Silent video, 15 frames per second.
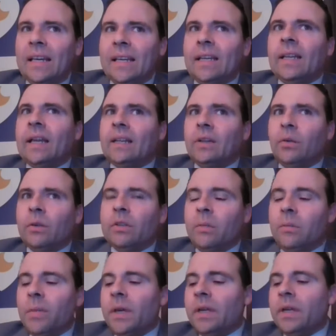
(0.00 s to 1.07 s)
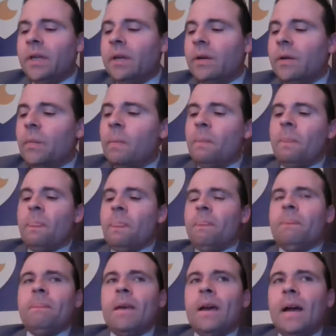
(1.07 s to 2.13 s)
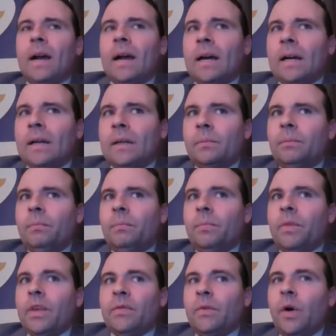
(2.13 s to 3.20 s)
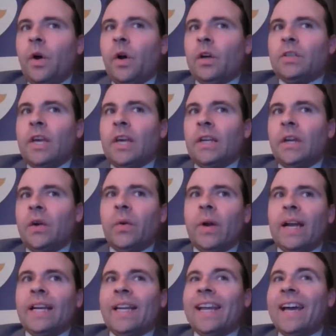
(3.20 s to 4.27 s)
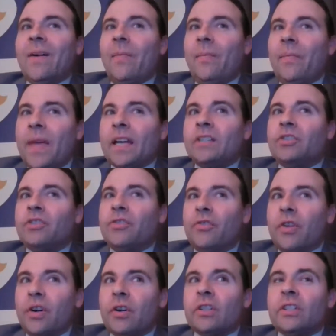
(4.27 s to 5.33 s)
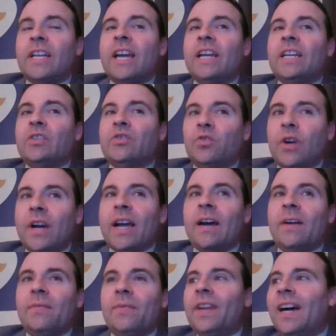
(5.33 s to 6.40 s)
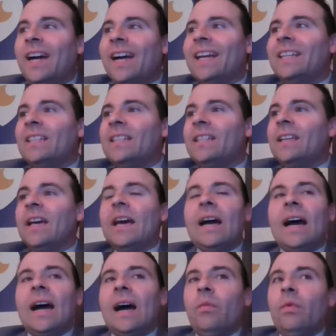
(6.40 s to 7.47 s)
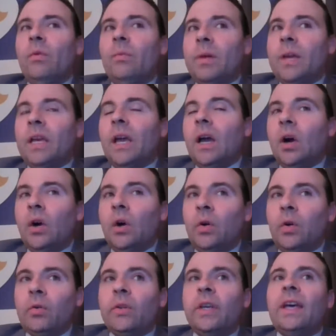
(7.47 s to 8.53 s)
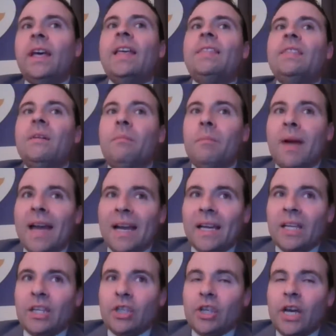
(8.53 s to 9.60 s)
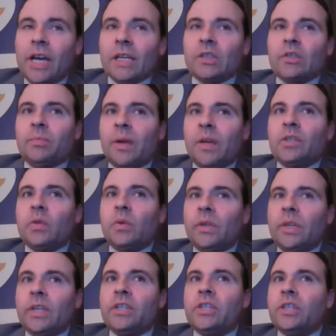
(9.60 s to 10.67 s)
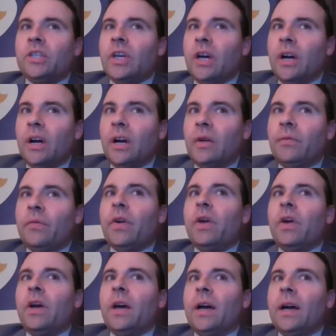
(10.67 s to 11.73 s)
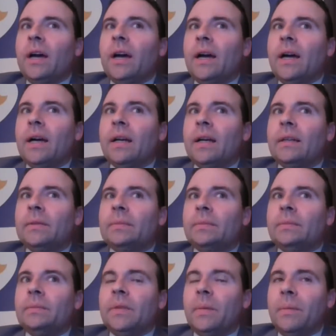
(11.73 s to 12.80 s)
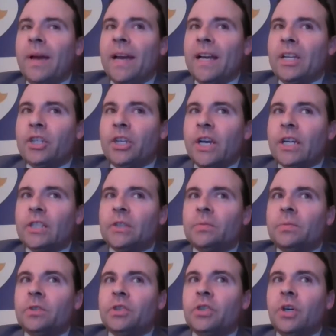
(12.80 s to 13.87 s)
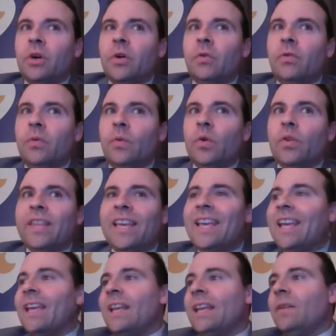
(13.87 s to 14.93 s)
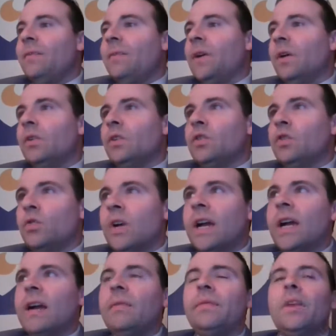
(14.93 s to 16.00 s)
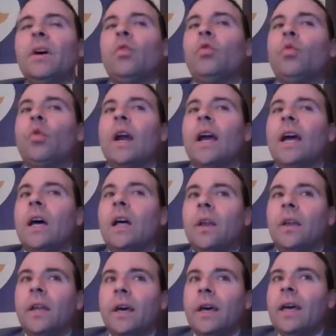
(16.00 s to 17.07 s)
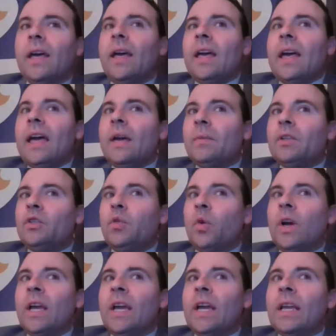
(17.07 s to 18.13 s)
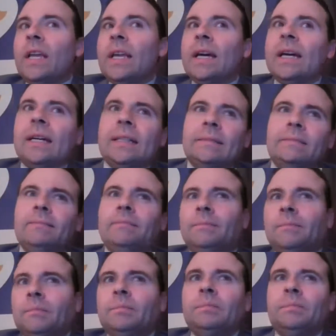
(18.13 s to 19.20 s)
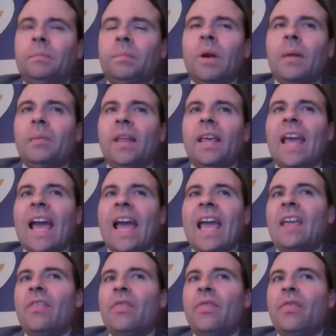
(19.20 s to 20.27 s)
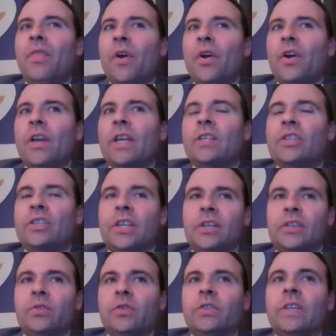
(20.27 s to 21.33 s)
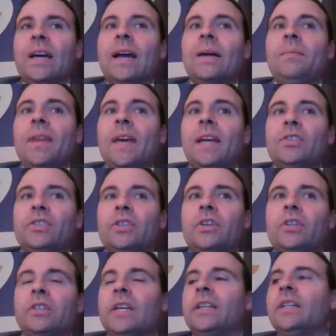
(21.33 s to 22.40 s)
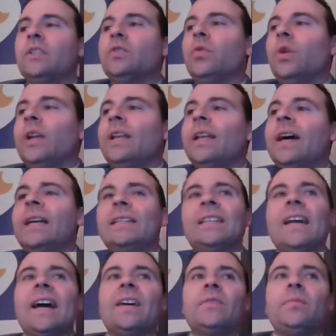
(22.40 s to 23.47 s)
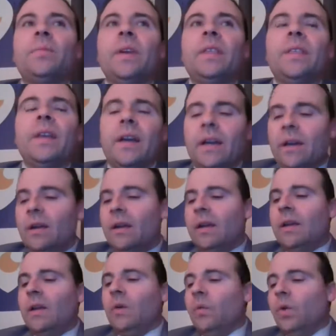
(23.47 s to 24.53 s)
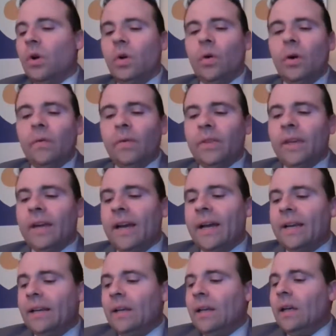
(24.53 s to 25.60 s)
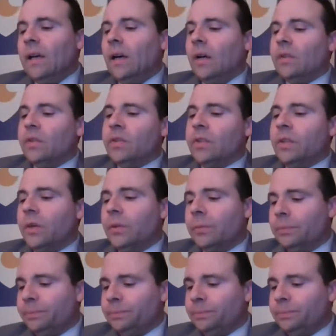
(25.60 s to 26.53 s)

it. I know it's a big deal. As far as I know right now, next Thursday, draft night, I will be on the Mac and Jack special edition of the Mac and Jack show for the NFL draft around between probably 8:30 Central Time next Thursday, the 29th. Guys, be there. We'll go over that. Also,